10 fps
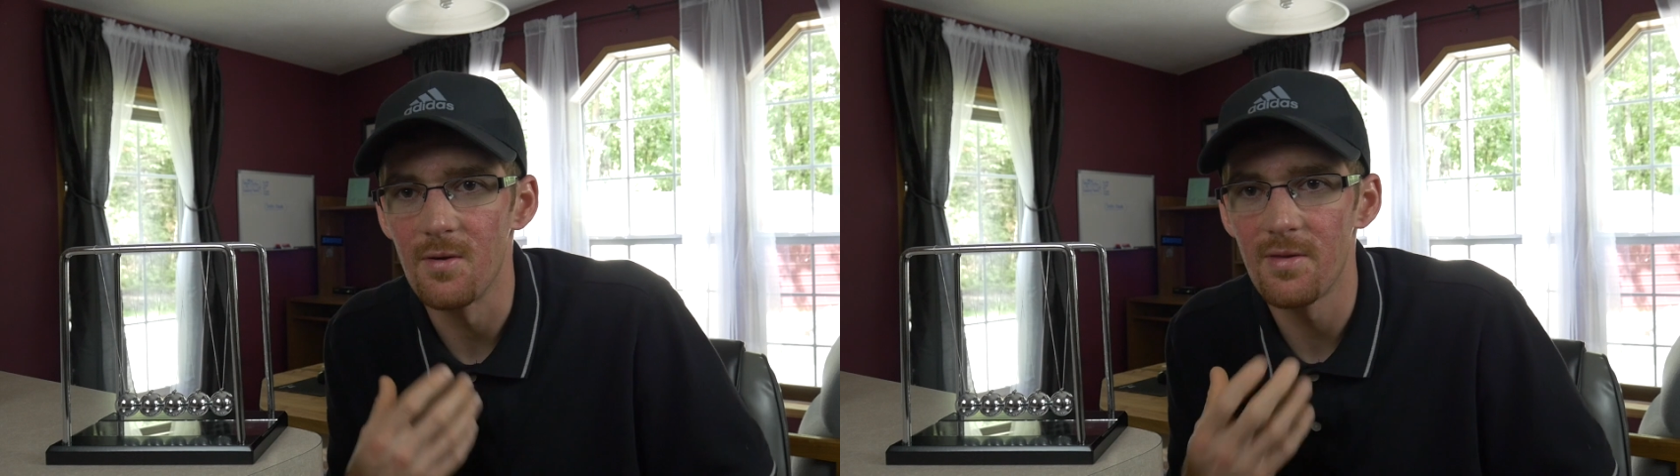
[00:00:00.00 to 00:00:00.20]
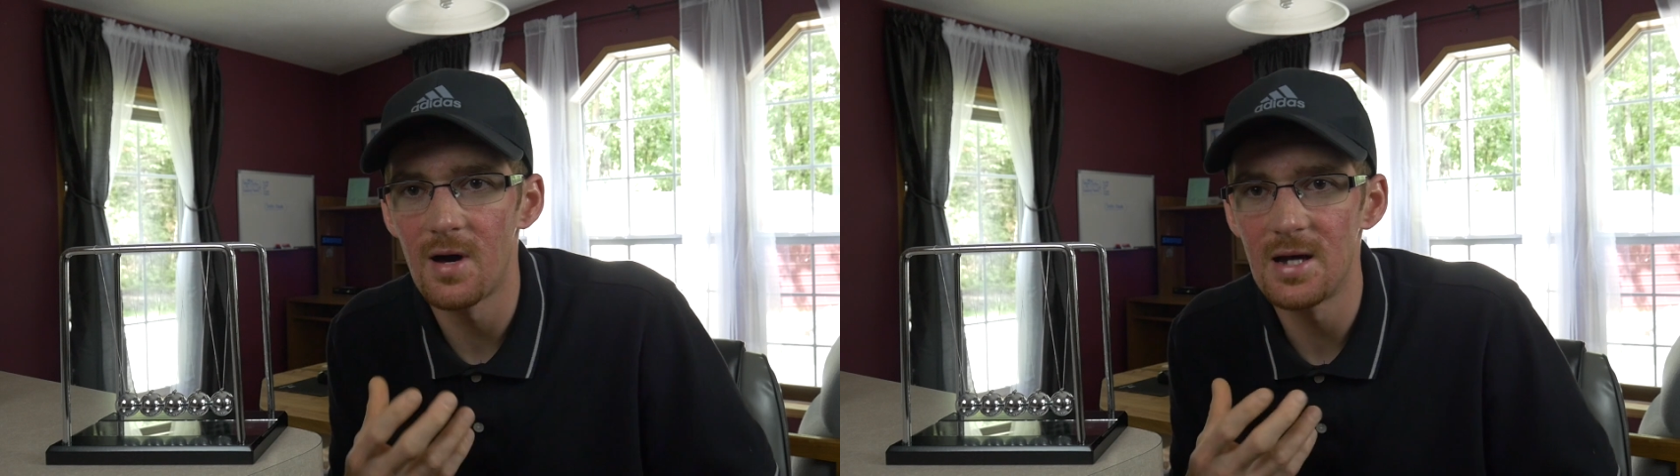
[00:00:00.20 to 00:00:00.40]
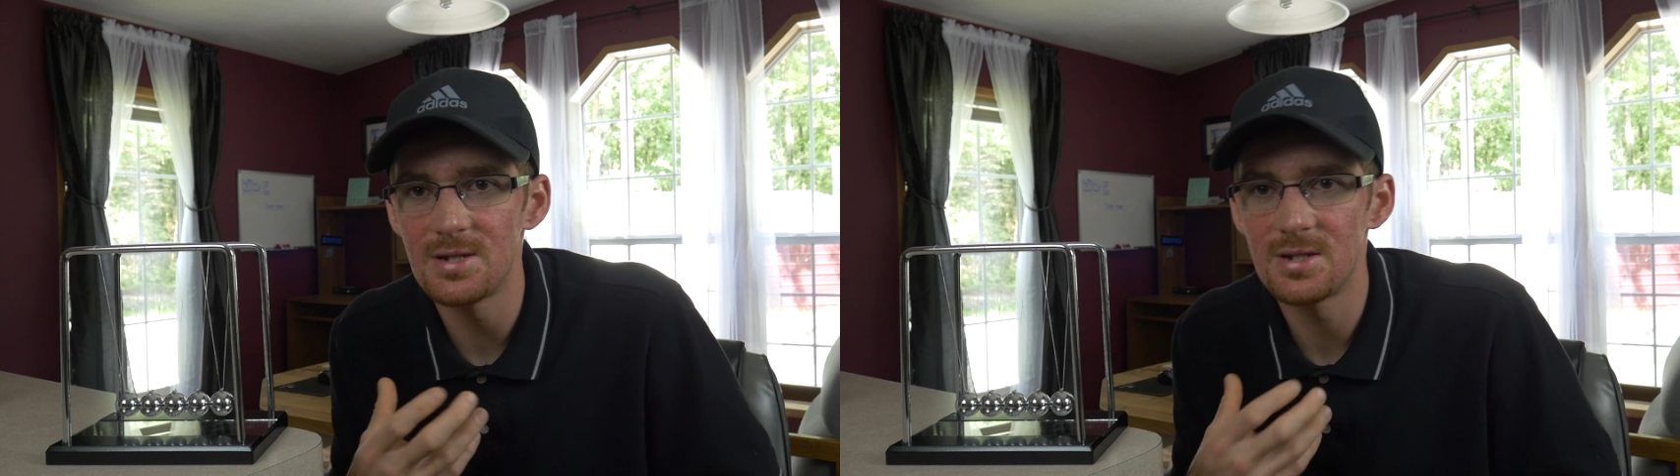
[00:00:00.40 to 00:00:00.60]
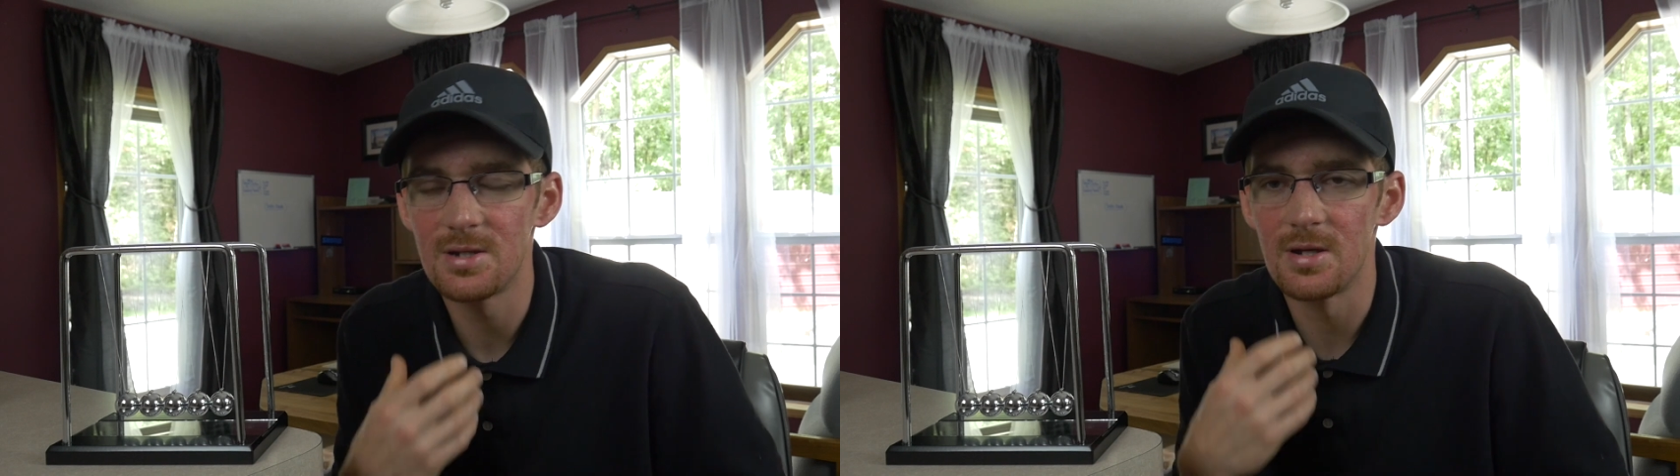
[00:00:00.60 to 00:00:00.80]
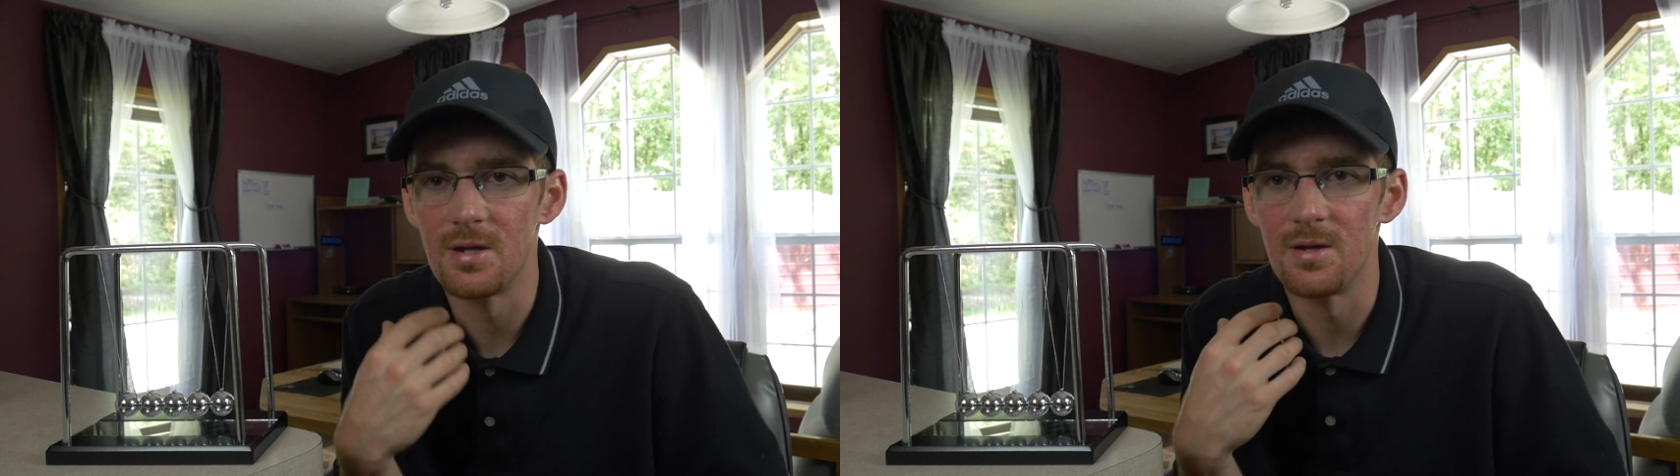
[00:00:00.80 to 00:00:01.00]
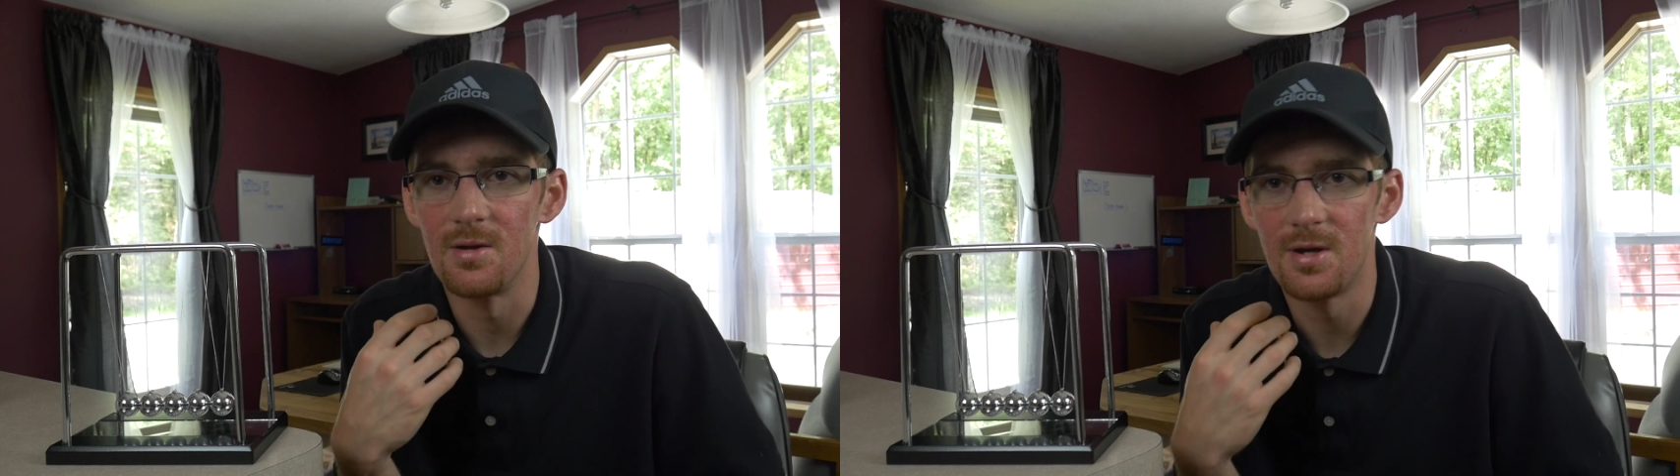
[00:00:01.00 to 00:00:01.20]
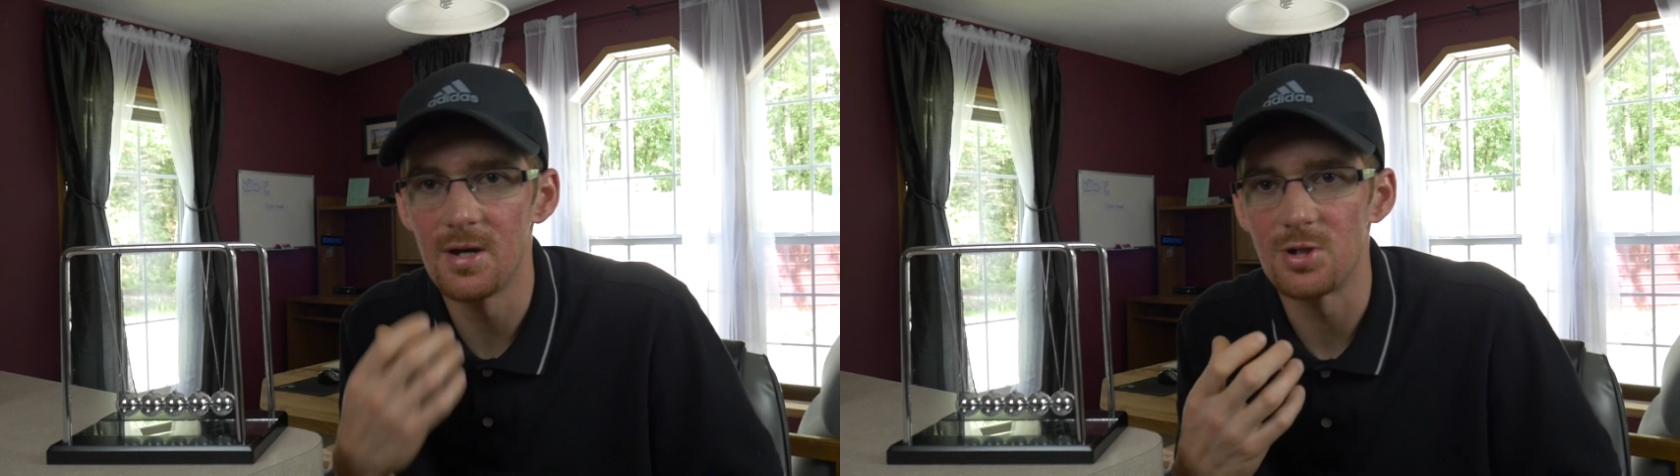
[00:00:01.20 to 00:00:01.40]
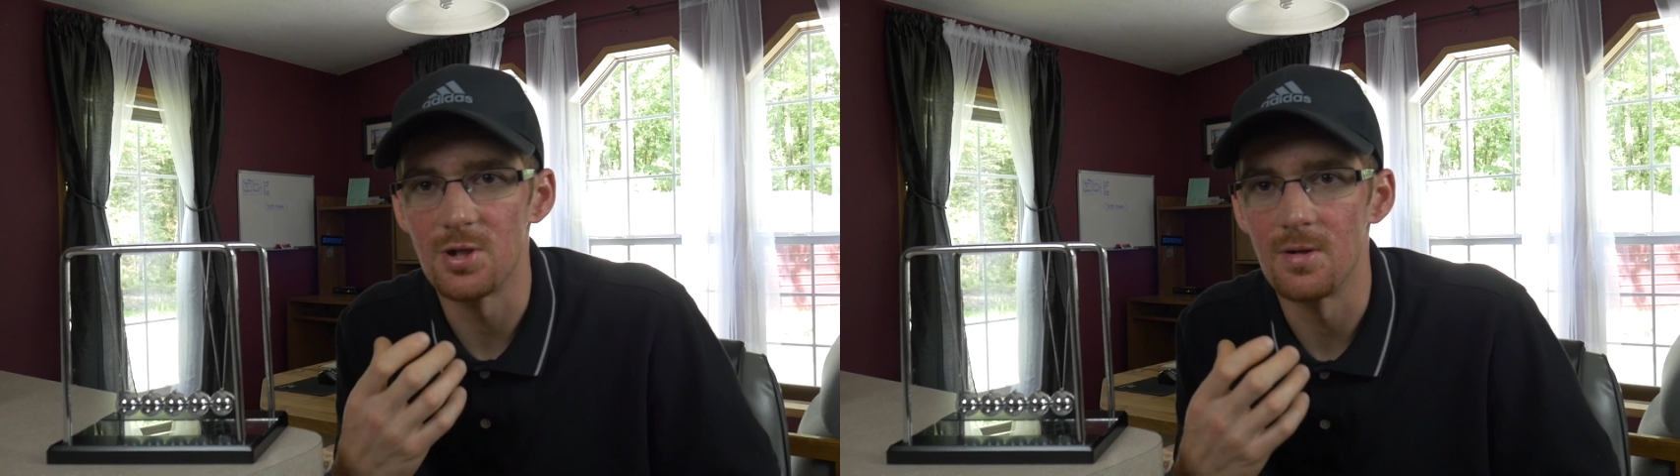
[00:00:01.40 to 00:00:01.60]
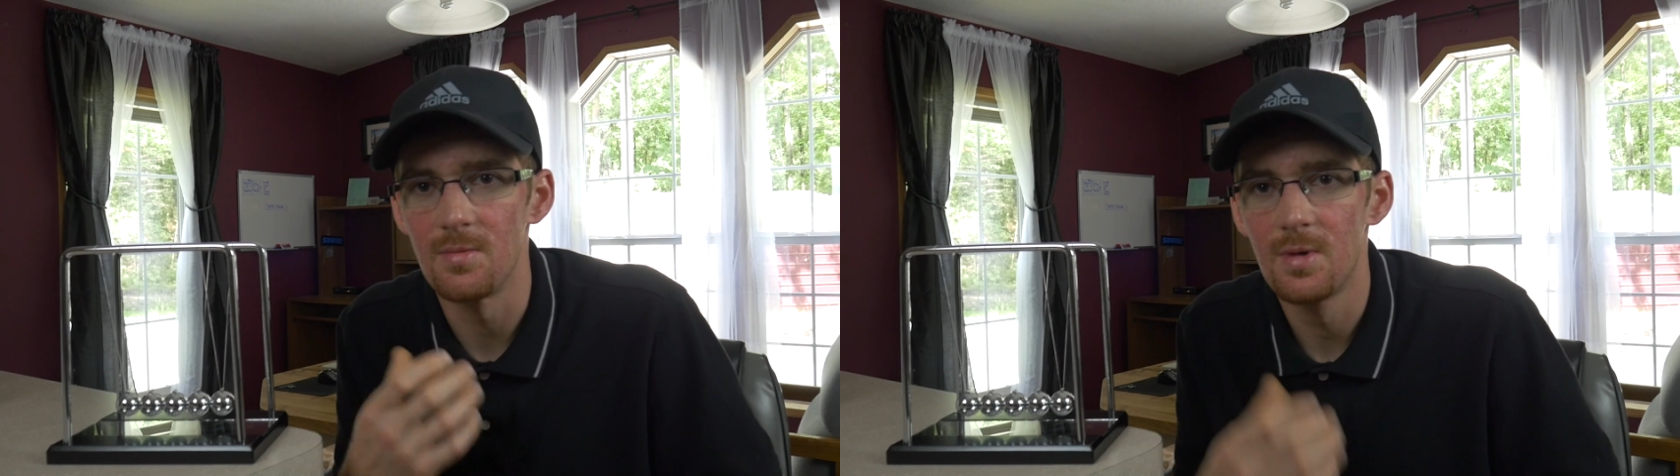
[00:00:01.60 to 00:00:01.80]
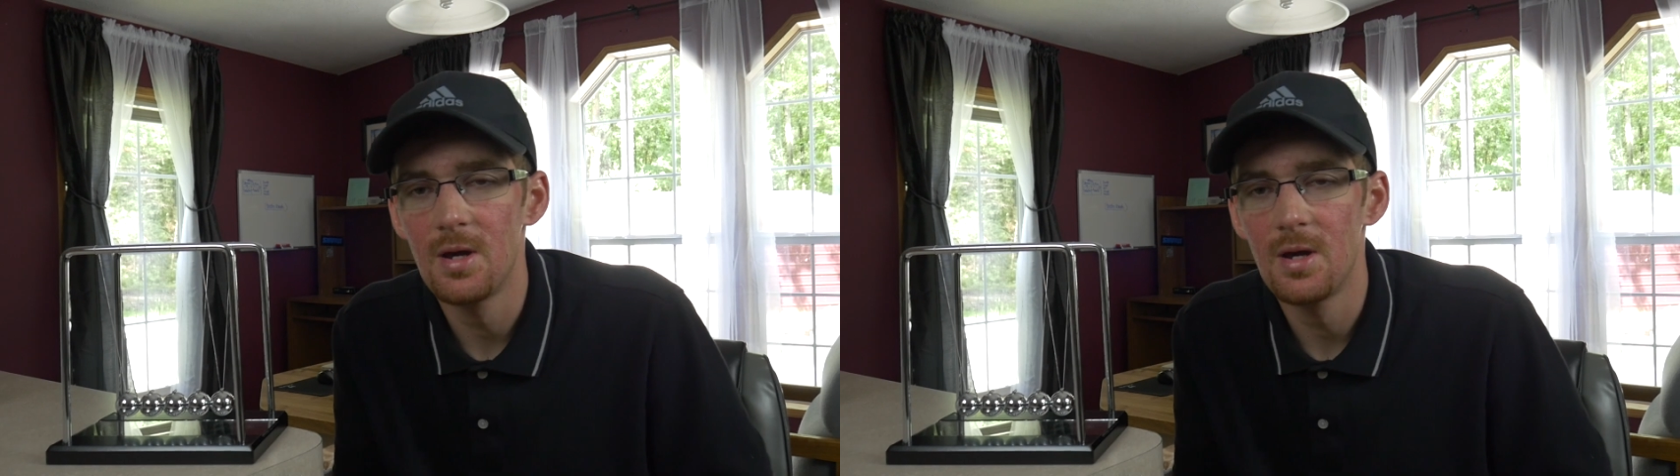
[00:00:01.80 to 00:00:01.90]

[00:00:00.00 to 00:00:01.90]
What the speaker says: thoughts, and addiction,